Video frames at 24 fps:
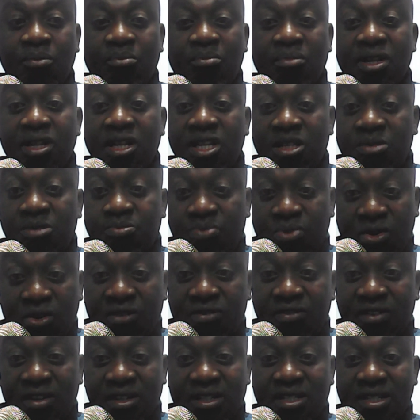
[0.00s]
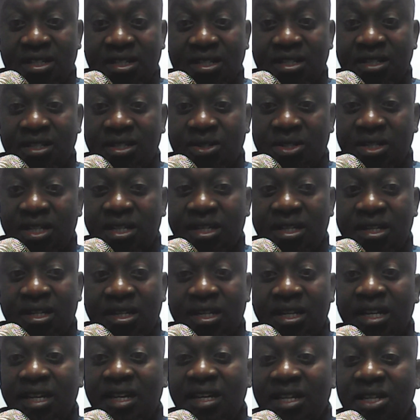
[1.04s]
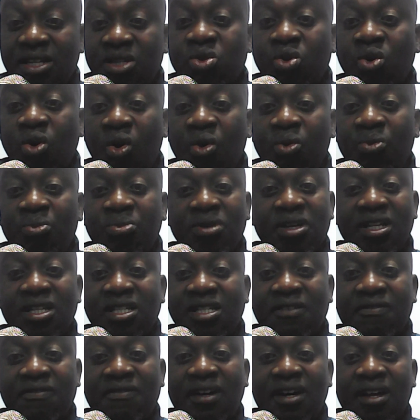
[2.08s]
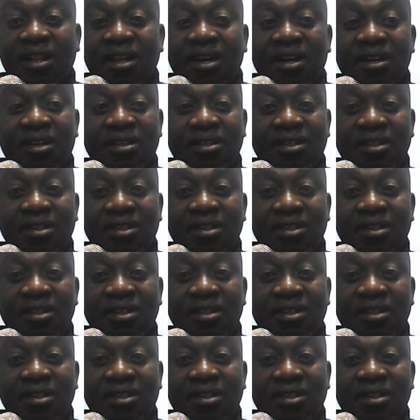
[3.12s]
But this prophet, in his home, he is a father.